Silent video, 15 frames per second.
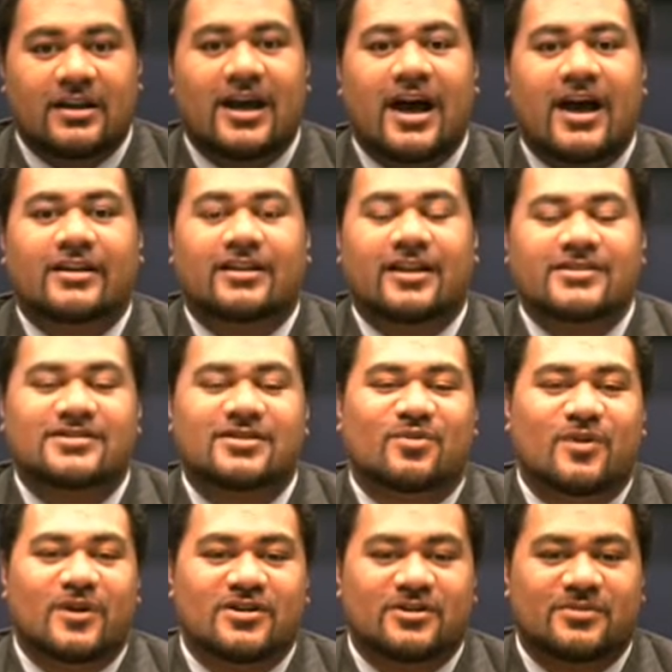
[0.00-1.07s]
I'd like to
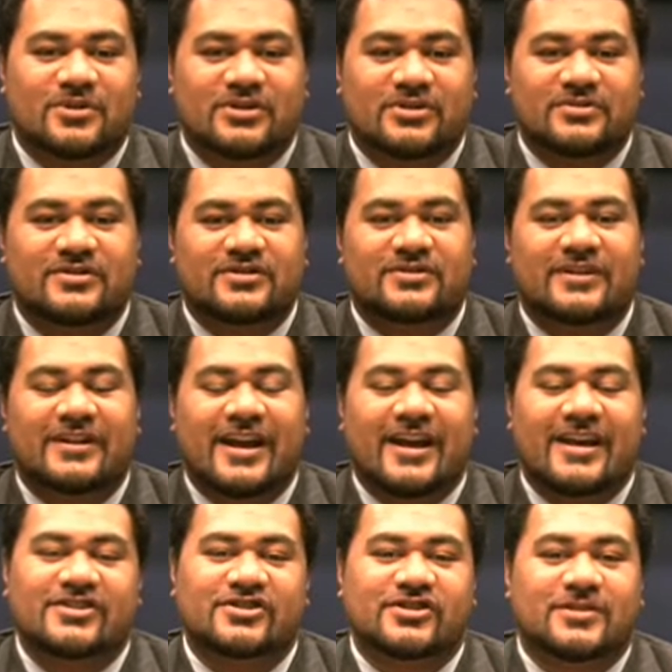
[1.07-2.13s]
welcome you to the
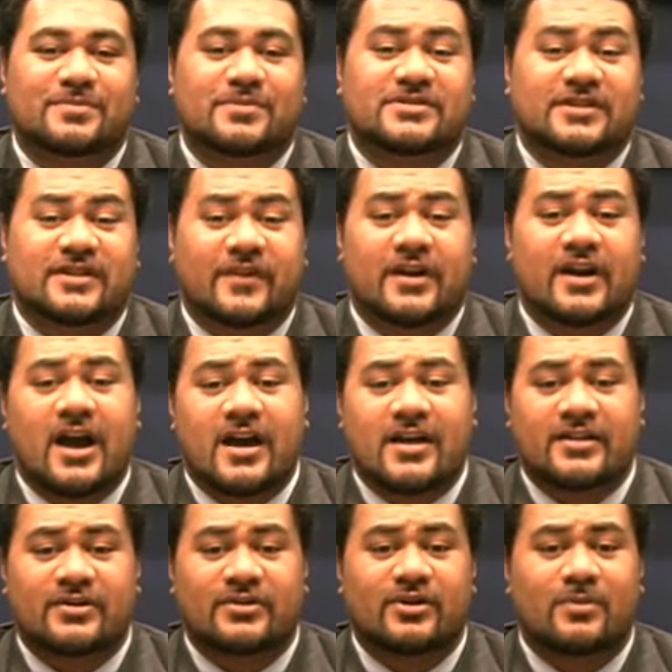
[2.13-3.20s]
Asian and Pacific
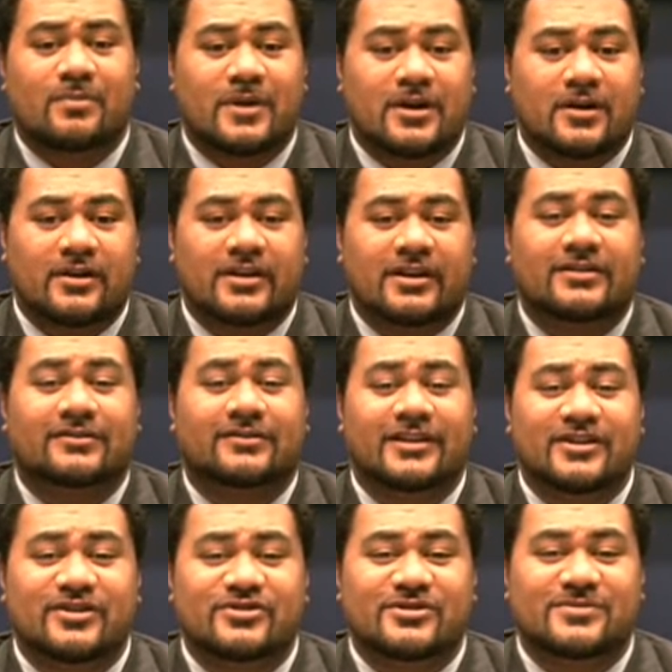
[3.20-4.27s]
Islander American
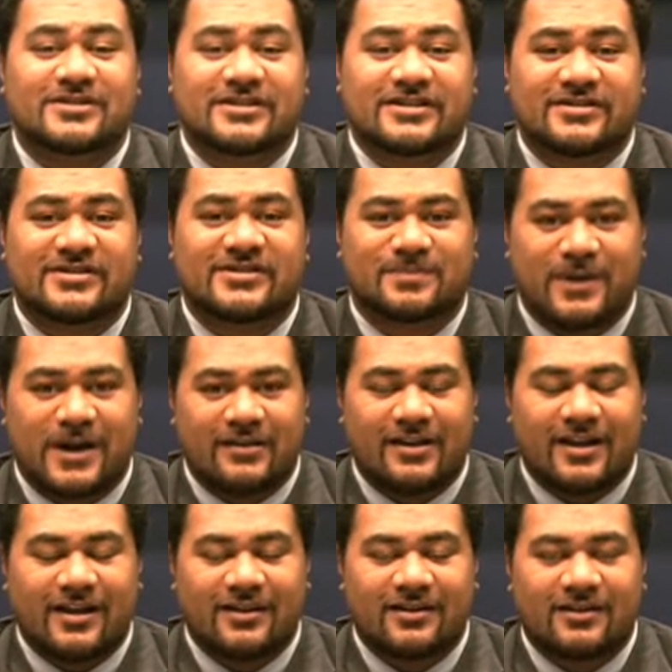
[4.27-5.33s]
Leadership Skills
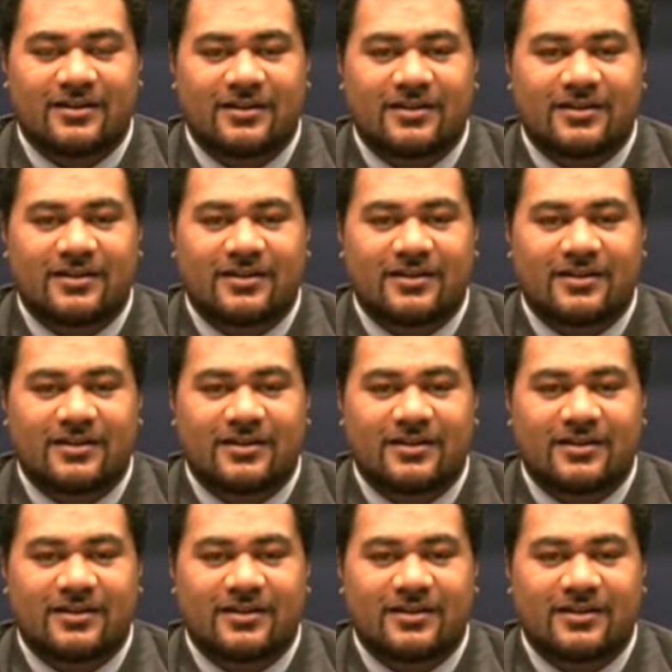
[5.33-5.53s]
Spotlight.